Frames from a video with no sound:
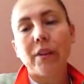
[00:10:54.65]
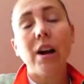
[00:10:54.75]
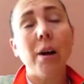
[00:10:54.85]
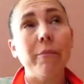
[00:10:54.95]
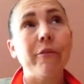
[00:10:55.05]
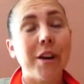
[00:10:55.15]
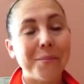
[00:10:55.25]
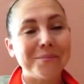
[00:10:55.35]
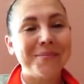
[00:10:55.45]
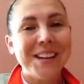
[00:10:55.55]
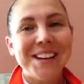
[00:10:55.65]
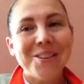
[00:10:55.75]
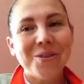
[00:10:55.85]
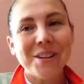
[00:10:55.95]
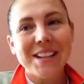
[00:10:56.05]
from.
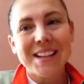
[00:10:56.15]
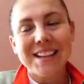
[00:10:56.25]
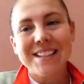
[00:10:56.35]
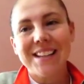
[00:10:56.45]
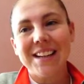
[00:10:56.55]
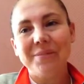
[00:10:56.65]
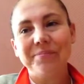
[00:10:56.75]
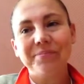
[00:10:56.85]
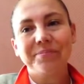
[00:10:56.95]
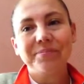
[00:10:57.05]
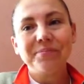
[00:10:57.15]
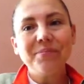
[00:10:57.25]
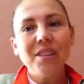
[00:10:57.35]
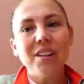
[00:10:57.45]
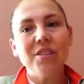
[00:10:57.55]
Go ahead to the next slide.
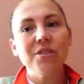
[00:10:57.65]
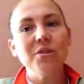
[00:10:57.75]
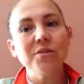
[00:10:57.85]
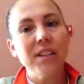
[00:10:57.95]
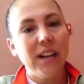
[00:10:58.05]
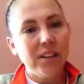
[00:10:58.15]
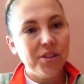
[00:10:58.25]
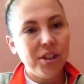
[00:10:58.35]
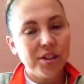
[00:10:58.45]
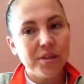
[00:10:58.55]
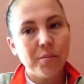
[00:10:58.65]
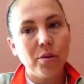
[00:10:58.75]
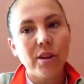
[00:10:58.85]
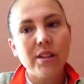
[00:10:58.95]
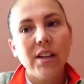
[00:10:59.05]
The sociology of
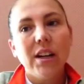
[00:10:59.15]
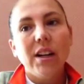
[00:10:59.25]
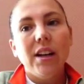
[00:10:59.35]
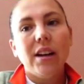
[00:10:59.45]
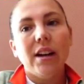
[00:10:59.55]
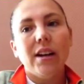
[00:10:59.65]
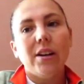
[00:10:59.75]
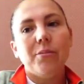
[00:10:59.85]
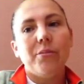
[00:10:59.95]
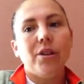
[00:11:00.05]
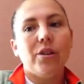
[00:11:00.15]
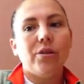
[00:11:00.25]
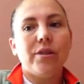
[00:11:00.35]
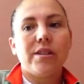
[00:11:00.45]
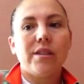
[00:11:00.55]
sport, it's
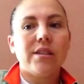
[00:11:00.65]
a